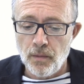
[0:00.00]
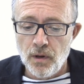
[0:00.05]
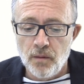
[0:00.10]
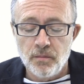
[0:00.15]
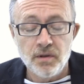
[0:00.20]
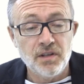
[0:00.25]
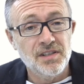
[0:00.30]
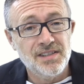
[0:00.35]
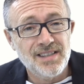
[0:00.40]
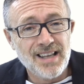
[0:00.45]

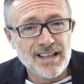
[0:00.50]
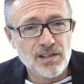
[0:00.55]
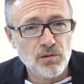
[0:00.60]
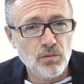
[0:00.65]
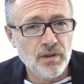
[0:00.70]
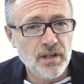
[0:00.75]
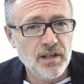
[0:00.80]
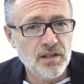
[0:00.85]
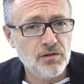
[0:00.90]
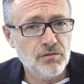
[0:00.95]
Because that's
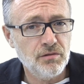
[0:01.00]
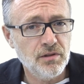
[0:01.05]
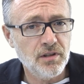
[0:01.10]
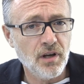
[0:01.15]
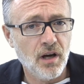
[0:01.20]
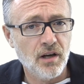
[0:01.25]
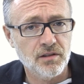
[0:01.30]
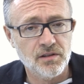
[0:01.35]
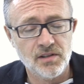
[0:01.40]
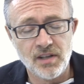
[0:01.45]
what history
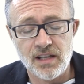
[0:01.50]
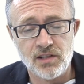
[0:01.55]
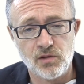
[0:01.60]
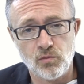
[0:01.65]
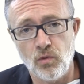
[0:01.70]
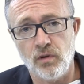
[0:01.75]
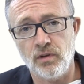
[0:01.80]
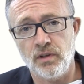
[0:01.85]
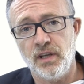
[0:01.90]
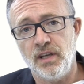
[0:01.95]
does. That's
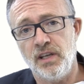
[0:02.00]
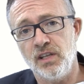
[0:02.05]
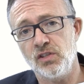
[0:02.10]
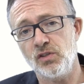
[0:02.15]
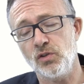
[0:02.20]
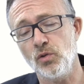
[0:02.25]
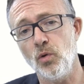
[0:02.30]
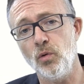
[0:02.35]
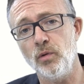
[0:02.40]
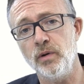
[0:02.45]
what
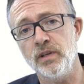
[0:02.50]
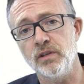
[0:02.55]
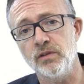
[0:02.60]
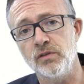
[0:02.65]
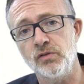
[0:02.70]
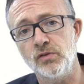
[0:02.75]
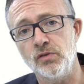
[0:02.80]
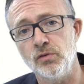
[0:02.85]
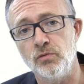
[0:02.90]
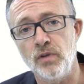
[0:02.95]
historians do.